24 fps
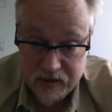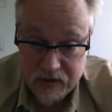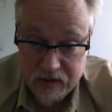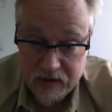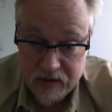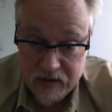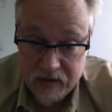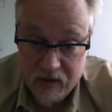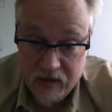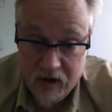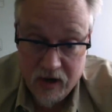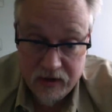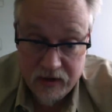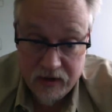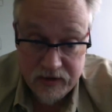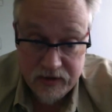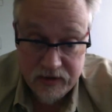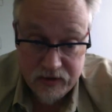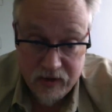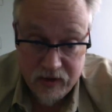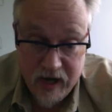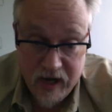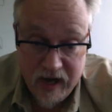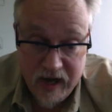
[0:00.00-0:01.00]
all the
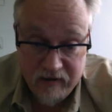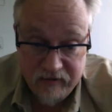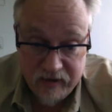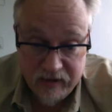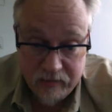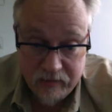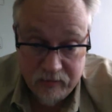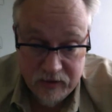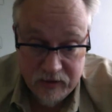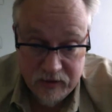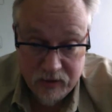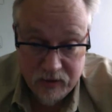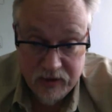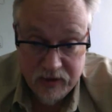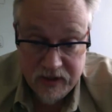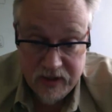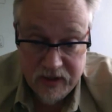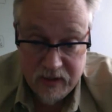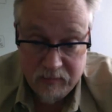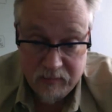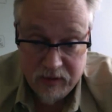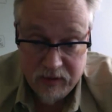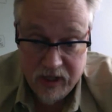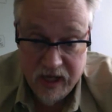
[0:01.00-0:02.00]
traffic between the
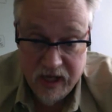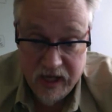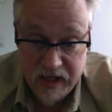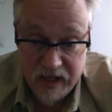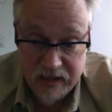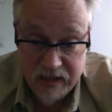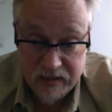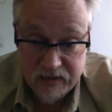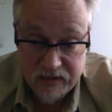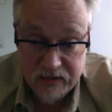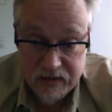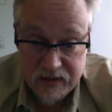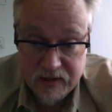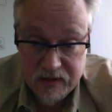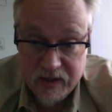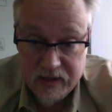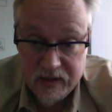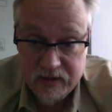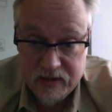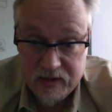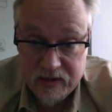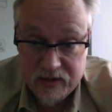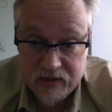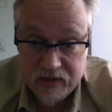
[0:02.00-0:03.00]
appliance
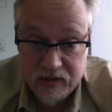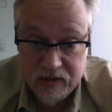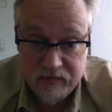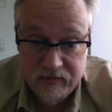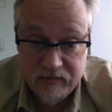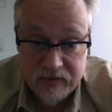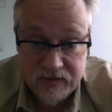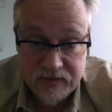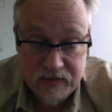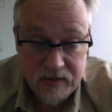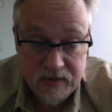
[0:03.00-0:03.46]
and the service.